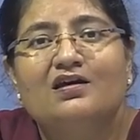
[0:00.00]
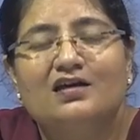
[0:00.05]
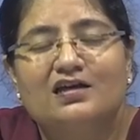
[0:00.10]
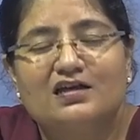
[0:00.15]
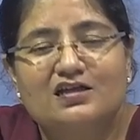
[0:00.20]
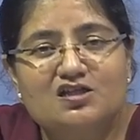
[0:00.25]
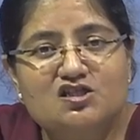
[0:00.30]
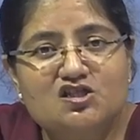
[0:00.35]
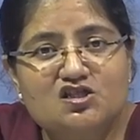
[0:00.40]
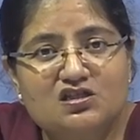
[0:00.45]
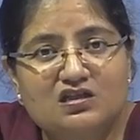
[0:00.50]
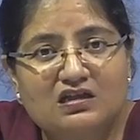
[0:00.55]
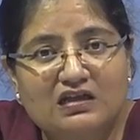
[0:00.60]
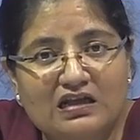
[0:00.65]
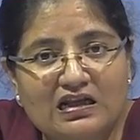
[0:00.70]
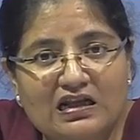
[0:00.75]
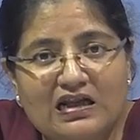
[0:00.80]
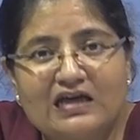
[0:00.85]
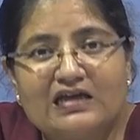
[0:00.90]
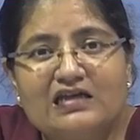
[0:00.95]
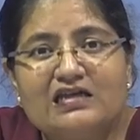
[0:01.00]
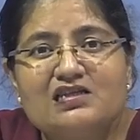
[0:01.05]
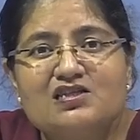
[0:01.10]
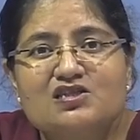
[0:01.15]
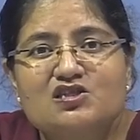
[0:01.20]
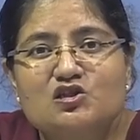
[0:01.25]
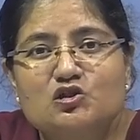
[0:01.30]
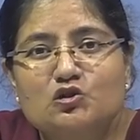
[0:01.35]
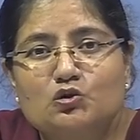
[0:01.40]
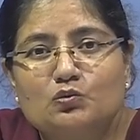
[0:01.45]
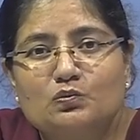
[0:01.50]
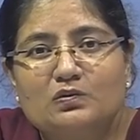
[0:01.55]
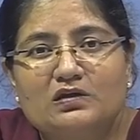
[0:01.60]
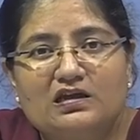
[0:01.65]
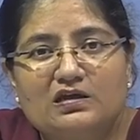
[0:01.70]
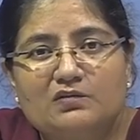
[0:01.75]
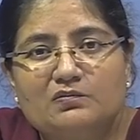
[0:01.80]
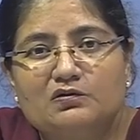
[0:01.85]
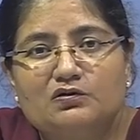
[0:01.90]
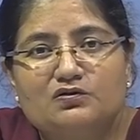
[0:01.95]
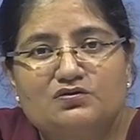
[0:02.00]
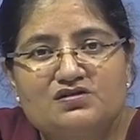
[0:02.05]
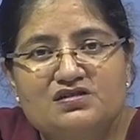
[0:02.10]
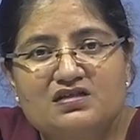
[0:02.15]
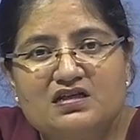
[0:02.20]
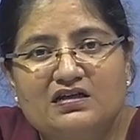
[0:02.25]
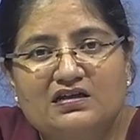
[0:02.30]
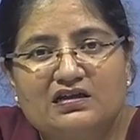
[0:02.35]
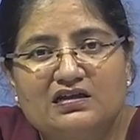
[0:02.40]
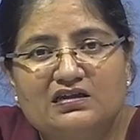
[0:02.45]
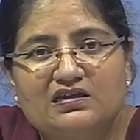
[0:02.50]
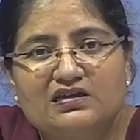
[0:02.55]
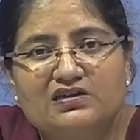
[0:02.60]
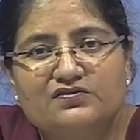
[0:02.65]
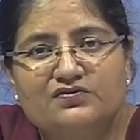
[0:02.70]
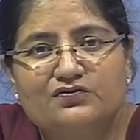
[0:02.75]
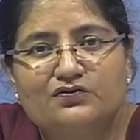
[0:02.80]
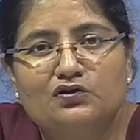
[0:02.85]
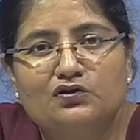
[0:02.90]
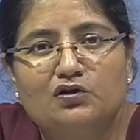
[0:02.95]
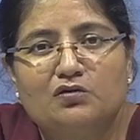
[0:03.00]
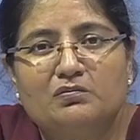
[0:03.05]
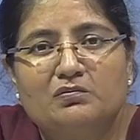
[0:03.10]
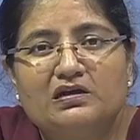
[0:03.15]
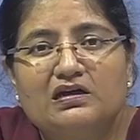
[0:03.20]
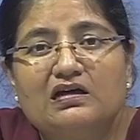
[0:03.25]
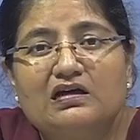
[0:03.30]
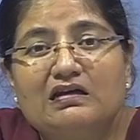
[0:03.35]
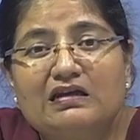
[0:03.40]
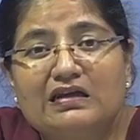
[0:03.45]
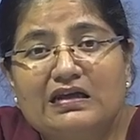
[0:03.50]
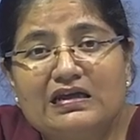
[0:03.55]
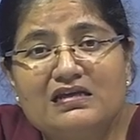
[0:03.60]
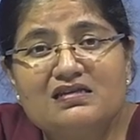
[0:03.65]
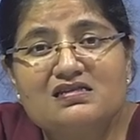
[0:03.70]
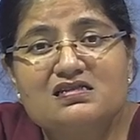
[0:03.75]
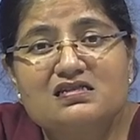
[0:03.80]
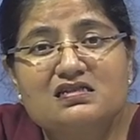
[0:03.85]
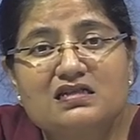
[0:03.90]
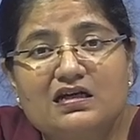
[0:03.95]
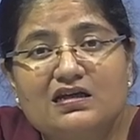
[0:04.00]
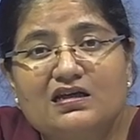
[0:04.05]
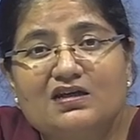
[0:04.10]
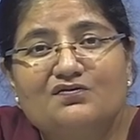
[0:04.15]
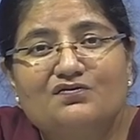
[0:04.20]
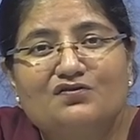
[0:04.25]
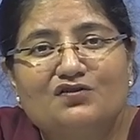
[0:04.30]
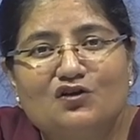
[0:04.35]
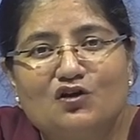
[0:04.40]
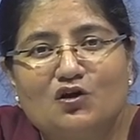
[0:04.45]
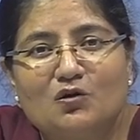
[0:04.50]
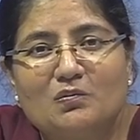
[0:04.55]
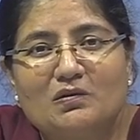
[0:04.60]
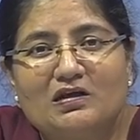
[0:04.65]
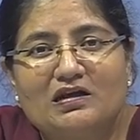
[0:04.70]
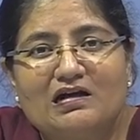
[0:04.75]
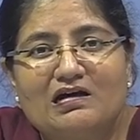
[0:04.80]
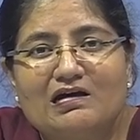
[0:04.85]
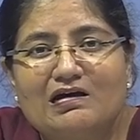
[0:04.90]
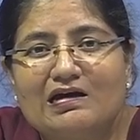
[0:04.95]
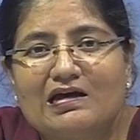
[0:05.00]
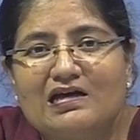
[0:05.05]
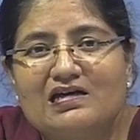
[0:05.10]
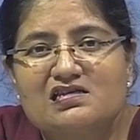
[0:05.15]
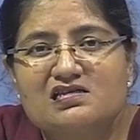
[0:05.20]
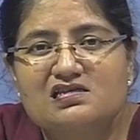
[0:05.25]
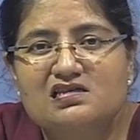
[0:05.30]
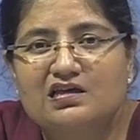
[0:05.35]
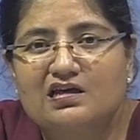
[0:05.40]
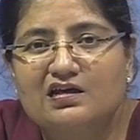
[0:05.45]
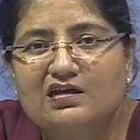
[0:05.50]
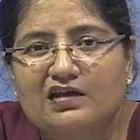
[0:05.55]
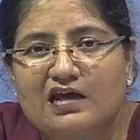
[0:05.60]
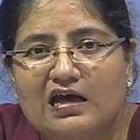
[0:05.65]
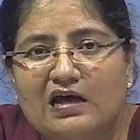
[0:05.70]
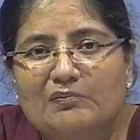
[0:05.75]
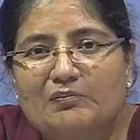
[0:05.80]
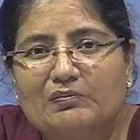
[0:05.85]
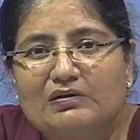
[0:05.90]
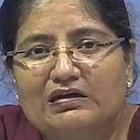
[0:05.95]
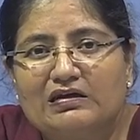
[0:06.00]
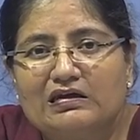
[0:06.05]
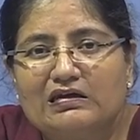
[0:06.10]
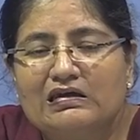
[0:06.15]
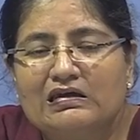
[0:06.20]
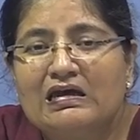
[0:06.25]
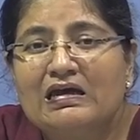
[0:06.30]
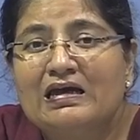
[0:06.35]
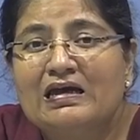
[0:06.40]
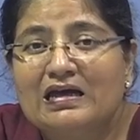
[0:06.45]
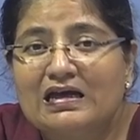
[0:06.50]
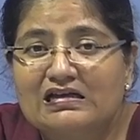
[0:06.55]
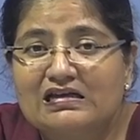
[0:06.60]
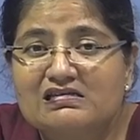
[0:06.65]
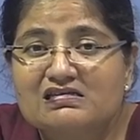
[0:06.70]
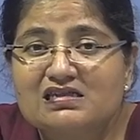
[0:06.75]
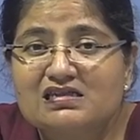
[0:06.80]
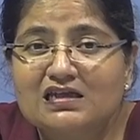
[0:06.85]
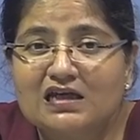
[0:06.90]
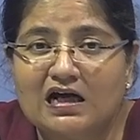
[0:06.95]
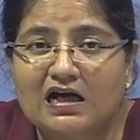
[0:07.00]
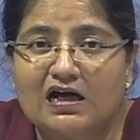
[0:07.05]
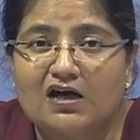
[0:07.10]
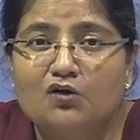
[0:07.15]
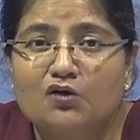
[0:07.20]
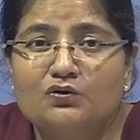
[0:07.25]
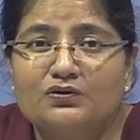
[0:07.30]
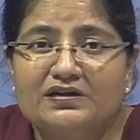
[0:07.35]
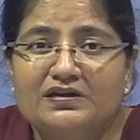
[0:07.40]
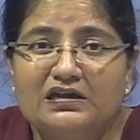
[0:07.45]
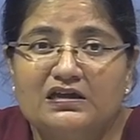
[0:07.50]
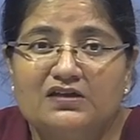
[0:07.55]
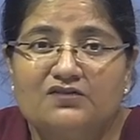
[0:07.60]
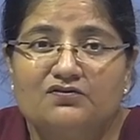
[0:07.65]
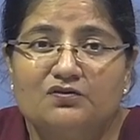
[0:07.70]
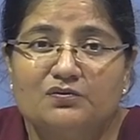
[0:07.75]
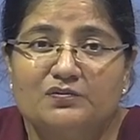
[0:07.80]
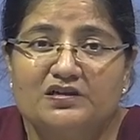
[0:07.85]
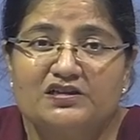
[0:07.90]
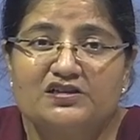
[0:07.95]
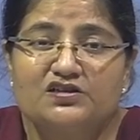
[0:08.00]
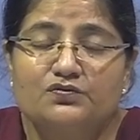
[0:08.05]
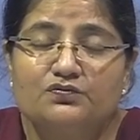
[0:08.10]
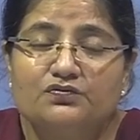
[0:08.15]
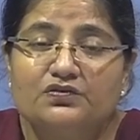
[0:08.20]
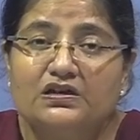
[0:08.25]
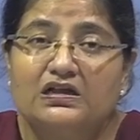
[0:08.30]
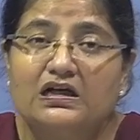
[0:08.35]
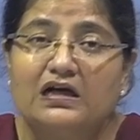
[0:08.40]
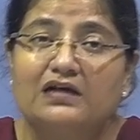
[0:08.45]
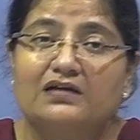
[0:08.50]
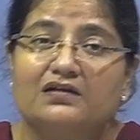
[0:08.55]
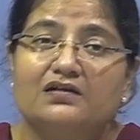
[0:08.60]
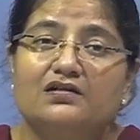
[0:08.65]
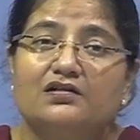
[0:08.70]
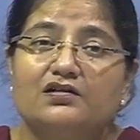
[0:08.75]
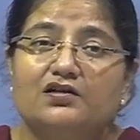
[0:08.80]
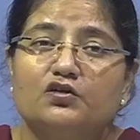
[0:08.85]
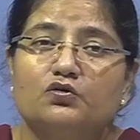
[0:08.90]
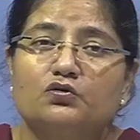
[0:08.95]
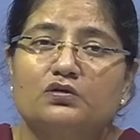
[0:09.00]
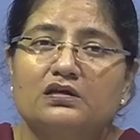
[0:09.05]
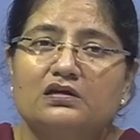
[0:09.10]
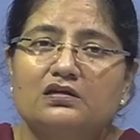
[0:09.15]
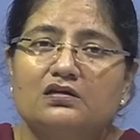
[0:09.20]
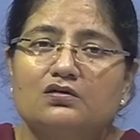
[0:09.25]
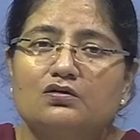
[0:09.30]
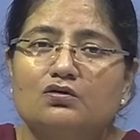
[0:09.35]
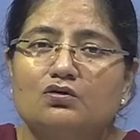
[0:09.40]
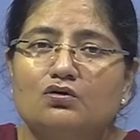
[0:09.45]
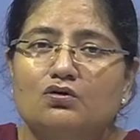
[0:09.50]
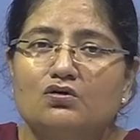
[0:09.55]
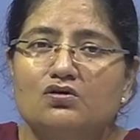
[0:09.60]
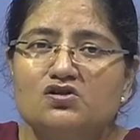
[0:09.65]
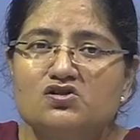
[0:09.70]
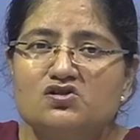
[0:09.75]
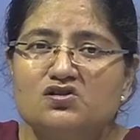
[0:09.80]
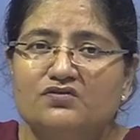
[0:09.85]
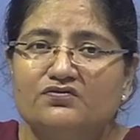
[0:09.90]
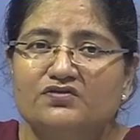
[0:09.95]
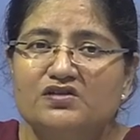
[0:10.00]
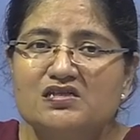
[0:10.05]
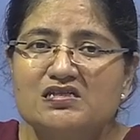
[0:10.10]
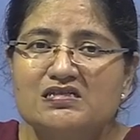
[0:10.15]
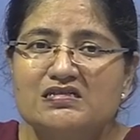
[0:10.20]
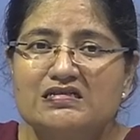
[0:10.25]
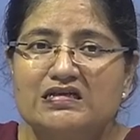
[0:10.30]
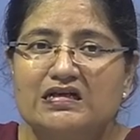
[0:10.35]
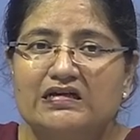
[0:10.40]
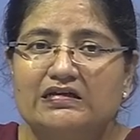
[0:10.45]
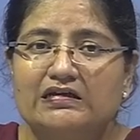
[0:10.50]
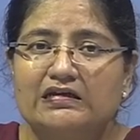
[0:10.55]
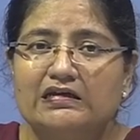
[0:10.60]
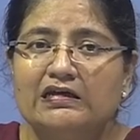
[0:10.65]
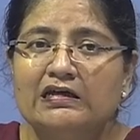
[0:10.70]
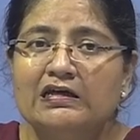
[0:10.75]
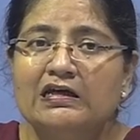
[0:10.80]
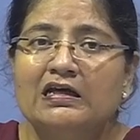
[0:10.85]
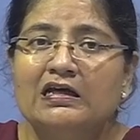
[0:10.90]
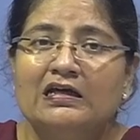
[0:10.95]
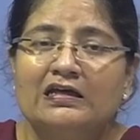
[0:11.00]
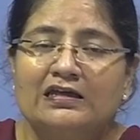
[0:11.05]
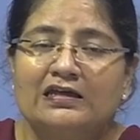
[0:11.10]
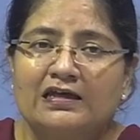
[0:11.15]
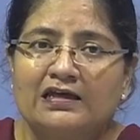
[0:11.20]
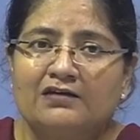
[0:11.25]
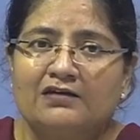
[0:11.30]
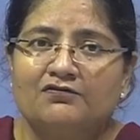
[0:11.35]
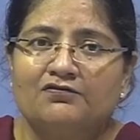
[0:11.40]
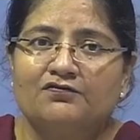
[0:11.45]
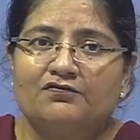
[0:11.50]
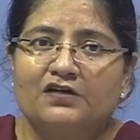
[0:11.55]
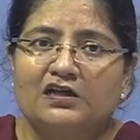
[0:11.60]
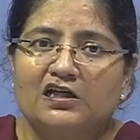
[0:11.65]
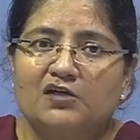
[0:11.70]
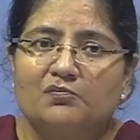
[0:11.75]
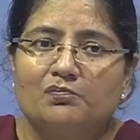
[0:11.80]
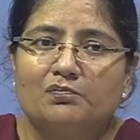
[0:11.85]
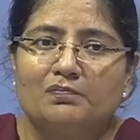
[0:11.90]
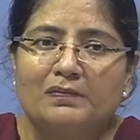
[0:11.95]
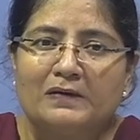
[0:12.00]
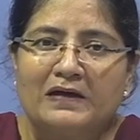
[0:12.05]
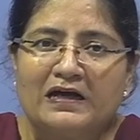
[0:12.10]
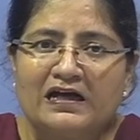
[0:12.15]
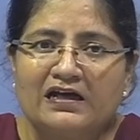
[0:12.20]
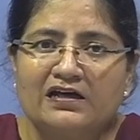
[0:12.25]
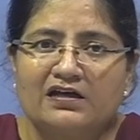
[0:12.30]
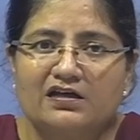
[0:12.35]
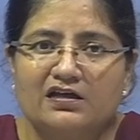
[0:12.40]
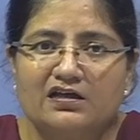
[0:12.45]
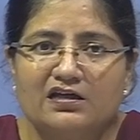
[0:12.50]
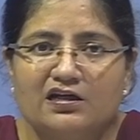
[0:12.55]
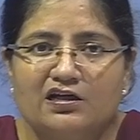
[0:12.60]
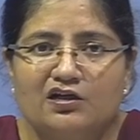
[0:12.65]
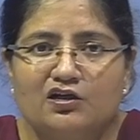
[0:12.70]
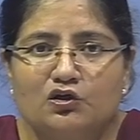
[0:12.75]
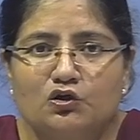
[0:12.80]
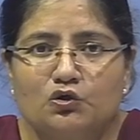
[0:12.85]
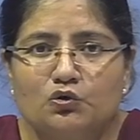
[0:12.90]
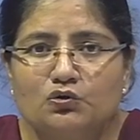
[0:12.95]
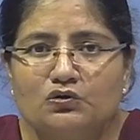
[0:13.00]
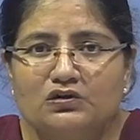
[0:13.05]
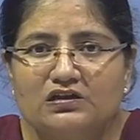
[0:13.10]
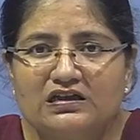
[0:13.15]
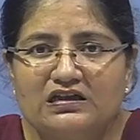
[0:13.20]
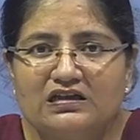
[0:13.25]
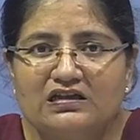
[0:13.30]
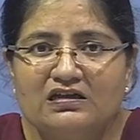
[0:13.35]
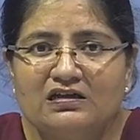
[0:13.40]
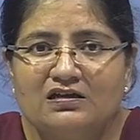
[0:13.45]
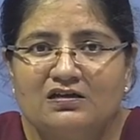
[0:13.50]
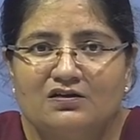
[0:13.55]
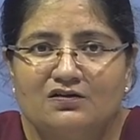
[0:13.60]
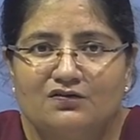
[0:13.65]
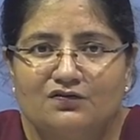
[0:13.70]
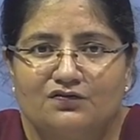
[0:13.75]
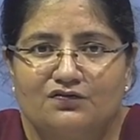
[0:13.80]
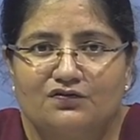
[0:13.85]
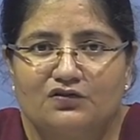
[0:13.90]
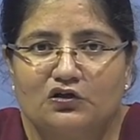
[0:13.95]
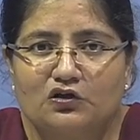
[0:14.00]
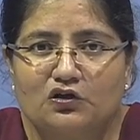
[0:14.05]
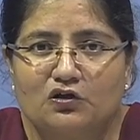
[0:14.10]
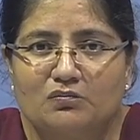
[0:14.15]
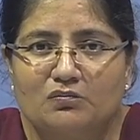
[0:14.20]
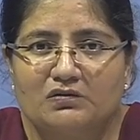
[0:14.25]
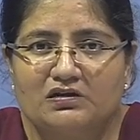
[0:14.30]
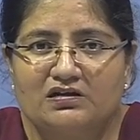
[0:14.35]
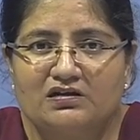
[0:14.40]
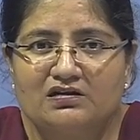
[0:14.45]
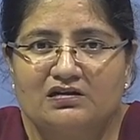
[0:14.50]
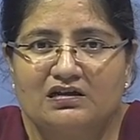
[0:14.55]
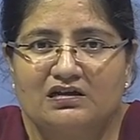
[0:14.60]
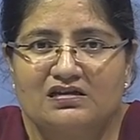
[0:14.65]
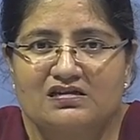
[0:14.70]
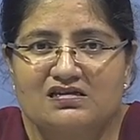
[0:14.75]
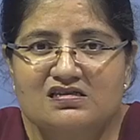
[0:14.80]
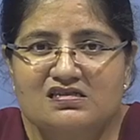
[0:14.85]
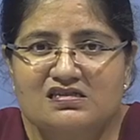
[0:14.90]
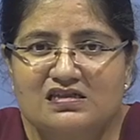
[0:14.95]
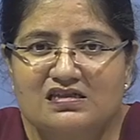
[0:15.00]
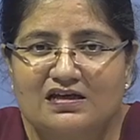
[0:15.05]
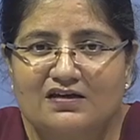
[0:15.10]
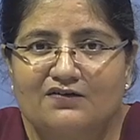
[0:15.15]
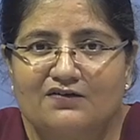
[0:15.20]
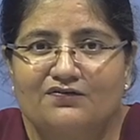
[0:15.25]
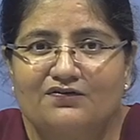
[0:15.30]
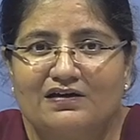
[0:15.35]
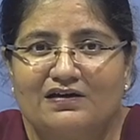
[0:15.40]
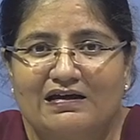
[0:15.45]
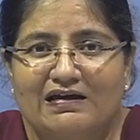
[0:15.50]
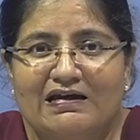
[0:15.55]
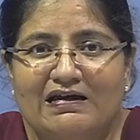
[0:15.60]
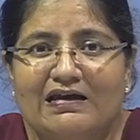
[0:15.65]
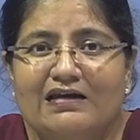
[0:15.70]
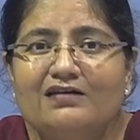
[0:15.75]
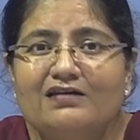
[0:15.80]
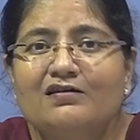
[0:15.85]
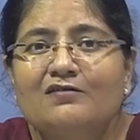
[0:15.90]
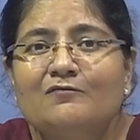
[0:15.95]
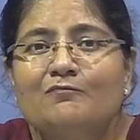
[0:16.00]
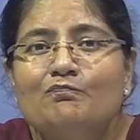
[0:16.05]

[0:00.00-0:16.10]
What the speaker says: it's nice to be able to study these phenomena, let's study phenomena as they are happening and see how the information we garner during the course of this study can feed back into the phenomenon itself and